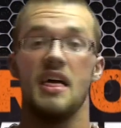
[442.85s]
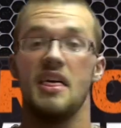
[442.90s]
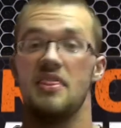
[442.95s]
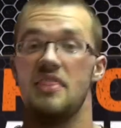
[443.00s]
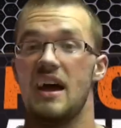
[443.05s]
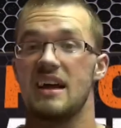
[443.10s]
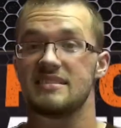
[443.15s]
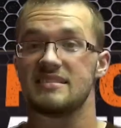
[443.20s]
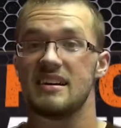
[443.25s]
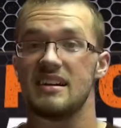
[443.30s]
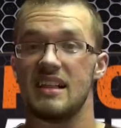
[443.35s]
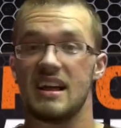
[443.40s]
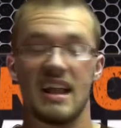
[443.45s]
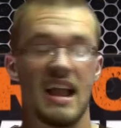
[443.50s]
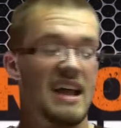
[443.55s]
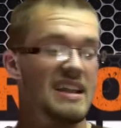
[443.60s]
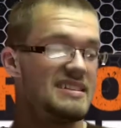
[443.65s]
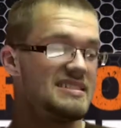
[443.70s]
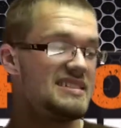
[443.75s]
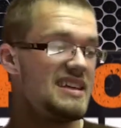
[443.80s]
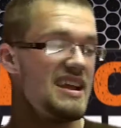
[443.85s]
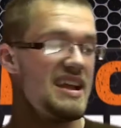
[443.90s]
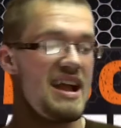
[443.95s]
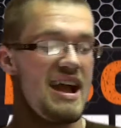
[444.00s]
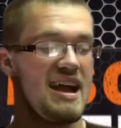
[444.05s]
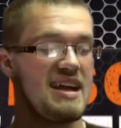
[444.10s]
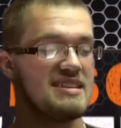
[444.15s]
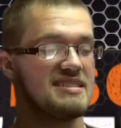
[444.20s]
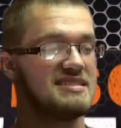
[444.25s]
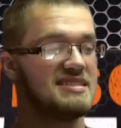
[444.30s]
That's all I got to say,
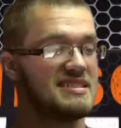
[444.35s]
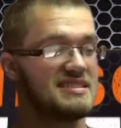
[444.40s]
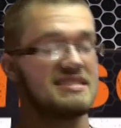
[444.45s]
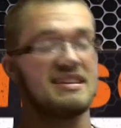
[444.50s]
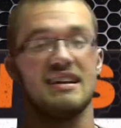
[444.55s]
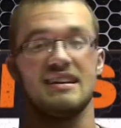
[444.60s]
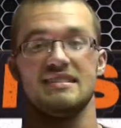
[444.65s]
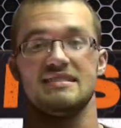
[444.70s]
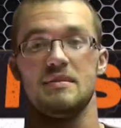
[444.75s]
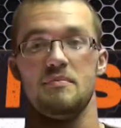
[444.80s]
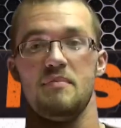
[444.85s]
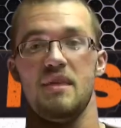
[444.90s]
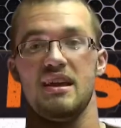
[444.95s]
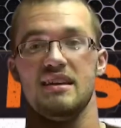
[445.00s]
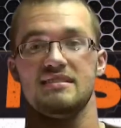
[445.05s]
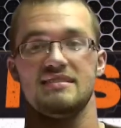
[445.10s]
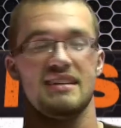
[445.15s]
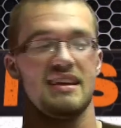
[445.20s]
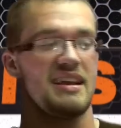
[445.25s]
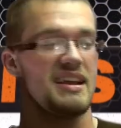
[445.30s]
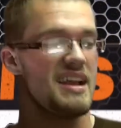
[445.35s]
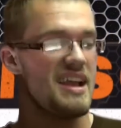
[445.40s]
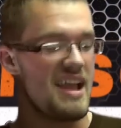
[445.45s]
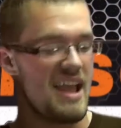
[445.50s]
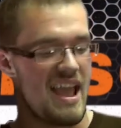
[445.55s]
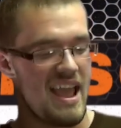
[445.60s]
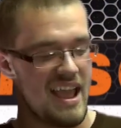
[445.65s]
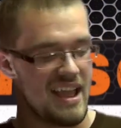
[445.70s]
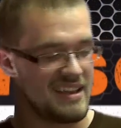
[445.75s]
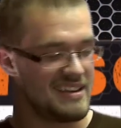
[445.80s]
guys. This gun is amazing,
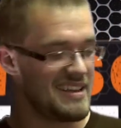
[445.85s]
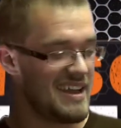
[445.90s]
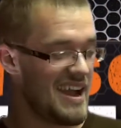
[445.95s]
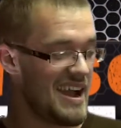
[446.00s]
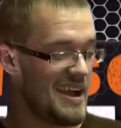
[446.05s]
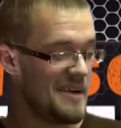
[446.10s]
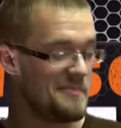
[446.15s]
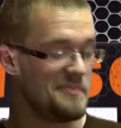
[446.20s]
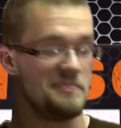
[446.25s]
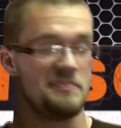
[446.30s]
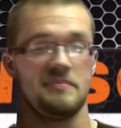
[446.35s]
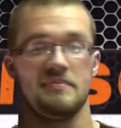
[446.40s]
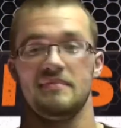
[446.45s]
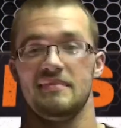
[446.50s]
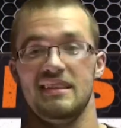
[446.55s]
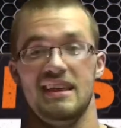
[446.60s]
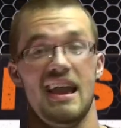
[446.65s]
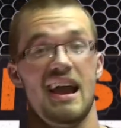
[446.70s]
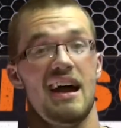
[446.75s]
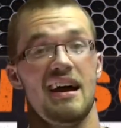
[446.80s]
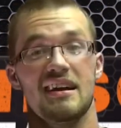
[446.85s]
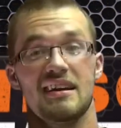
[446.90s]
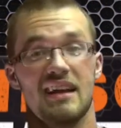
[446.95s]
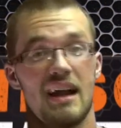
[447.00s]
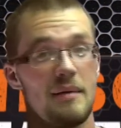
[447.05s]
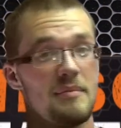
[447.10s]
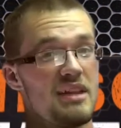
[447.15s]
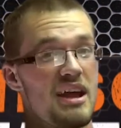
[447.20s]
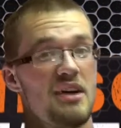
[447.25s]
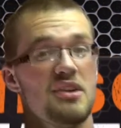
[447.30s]
and yeah,
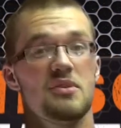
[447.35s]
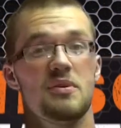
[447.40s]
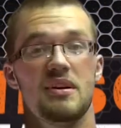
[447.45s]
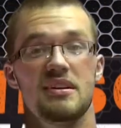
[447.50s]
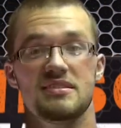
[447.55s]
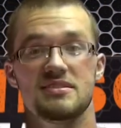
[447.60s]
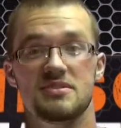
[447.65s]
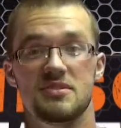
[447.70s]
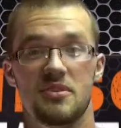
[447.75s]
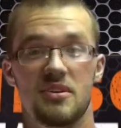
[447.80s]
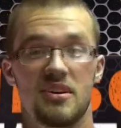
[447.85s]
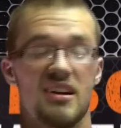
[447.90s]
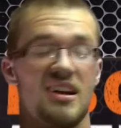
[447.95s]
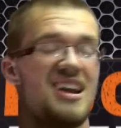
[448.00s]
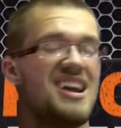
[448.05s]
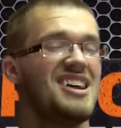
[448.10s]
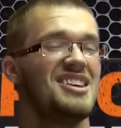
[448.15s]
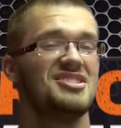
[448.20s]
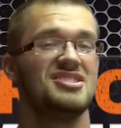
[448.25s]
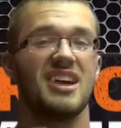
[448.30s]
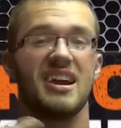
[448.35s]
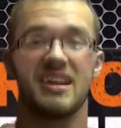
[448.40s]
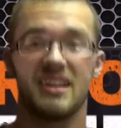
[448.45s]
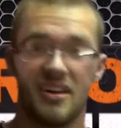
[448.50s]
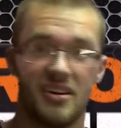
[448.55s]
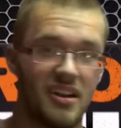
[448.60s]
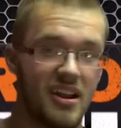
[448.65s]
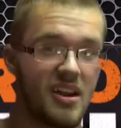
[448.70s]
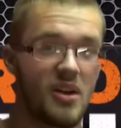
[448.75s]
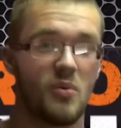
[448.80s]
come down to our store, check it
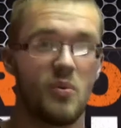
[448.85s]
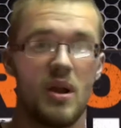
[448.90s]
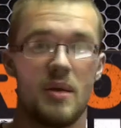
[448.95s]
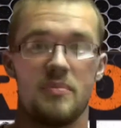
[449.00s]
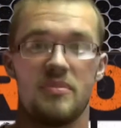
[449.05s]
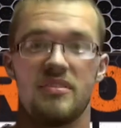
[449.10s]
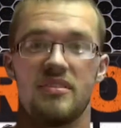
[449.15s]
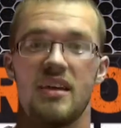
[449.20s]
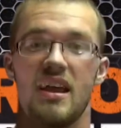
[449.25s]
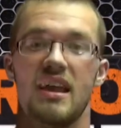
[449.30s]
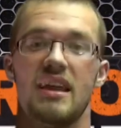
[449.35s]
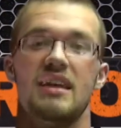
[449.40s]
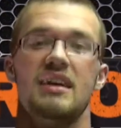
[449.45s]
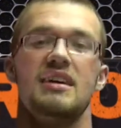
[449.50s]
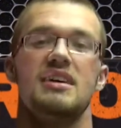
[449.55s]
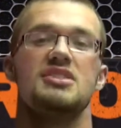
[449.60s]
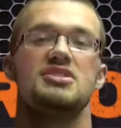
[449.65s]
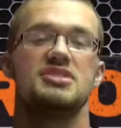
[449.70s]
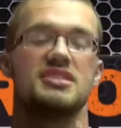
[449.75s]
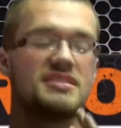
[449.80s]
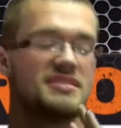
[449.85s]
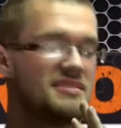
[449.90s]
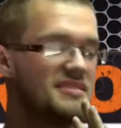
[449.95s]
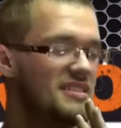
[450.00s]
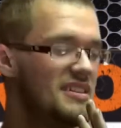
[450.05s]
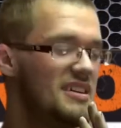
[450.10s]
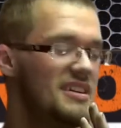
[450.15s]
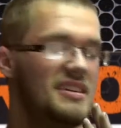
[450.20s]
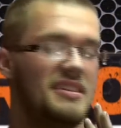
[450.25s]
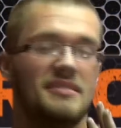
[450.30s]
out on our website. Just
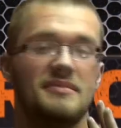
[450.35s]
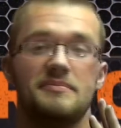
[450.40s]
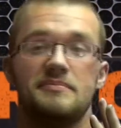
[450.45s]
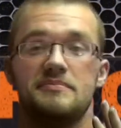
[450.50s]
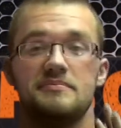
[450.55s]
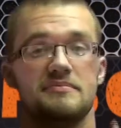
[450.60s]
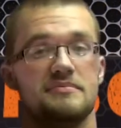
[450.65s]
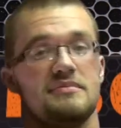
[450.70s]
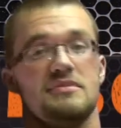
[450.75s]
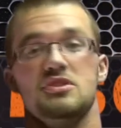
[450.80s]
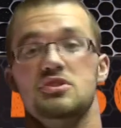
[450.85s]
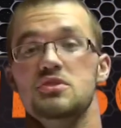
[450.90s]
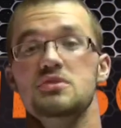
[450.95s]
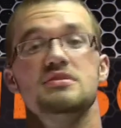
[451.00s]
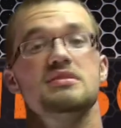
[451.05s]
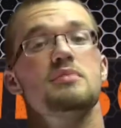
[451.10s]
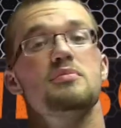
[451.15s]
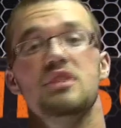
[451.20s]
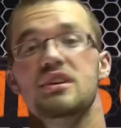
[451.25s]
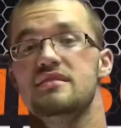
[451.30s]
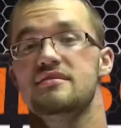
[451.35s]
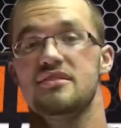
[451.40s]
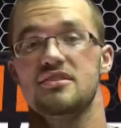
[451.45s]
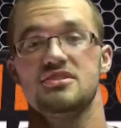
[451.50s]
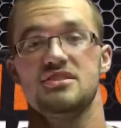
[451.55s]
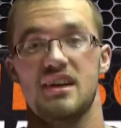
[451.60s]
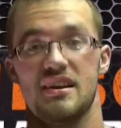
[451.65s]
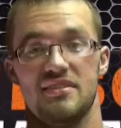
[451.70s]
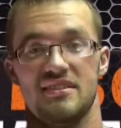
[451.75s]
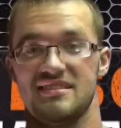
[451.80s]
do some
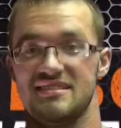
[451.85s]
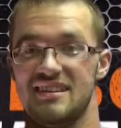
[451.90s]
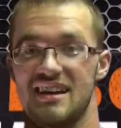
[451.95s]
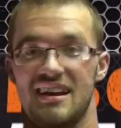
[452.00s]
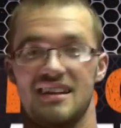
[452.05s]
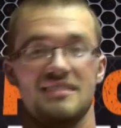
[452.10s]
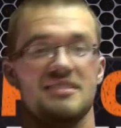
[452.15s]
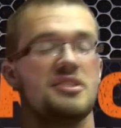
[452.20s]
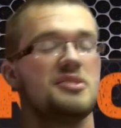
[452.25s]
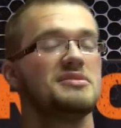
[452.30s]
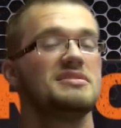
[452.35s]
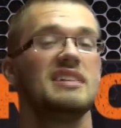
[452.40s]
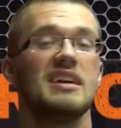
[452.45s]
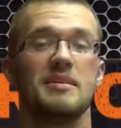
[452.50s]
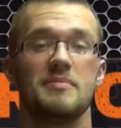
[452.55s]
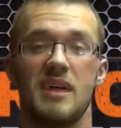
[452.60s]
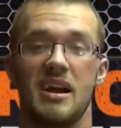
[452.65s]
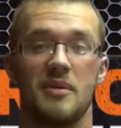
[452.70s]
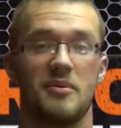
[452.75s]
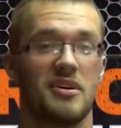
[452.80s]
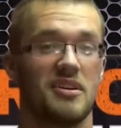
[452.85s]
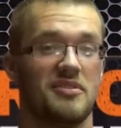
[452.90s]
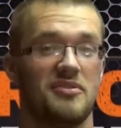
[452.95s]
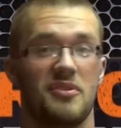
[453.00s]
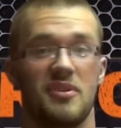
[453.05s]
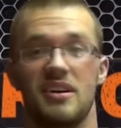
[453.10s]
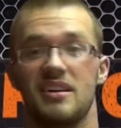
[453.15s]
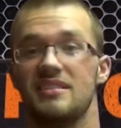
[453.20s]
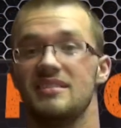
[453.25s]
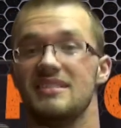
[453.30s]
research on this gun. Don't take my word
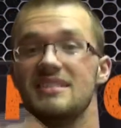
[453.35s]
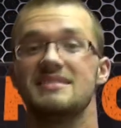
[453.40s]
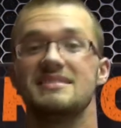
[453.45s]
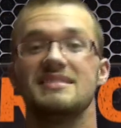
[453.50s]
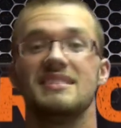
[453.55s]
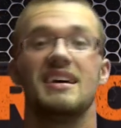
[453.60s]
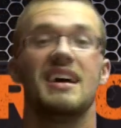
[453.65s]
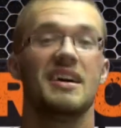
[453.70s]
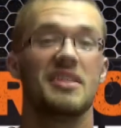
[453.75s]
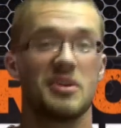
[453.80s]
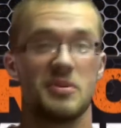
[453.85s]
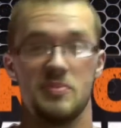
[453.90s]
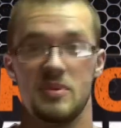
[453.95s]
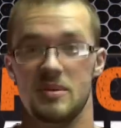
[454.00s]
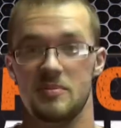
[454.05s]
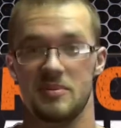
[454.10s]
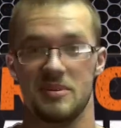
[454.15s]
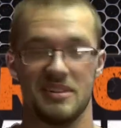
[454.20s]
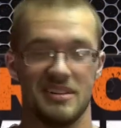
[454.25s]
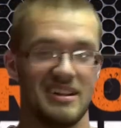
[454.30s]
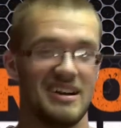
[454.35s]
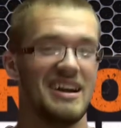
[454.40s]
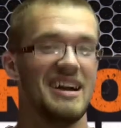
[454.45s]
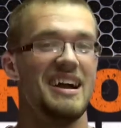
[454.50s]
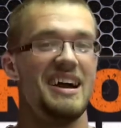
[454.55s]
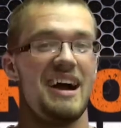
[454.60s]
for it. Listen to other people.